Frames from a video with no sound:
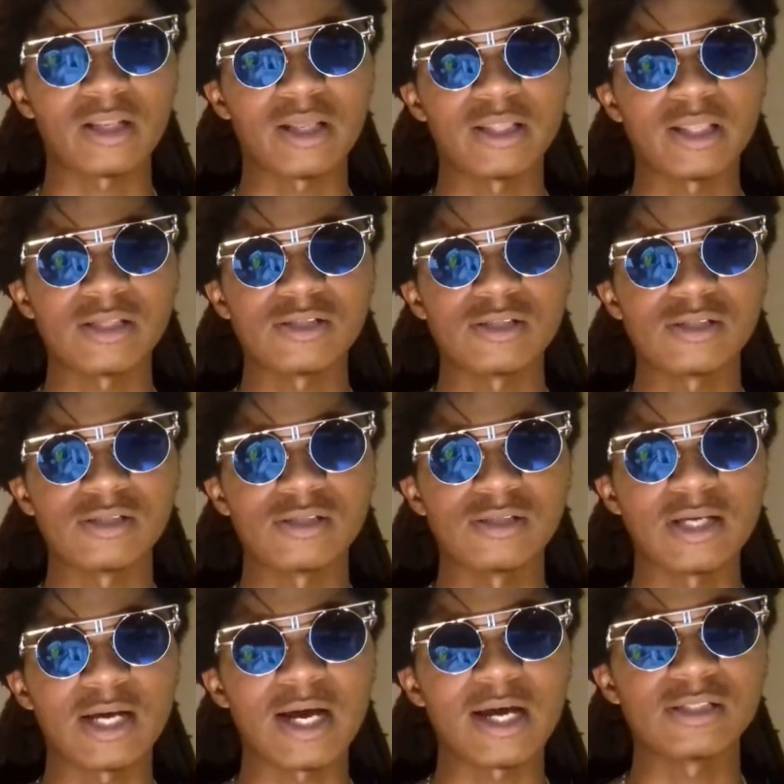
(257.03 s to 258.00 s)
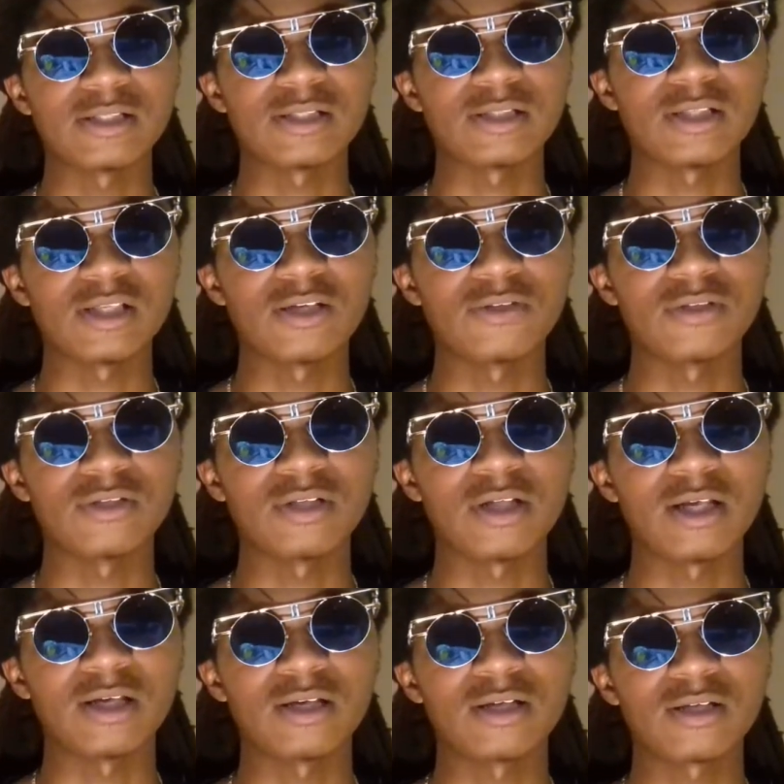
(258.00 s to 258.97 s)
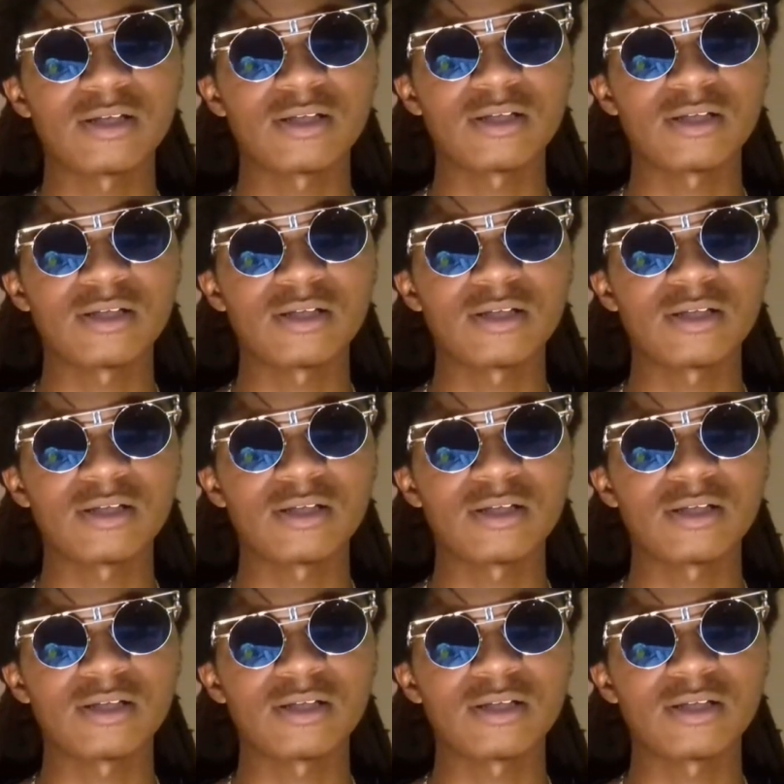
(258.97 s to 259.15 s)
Like they just die just to get like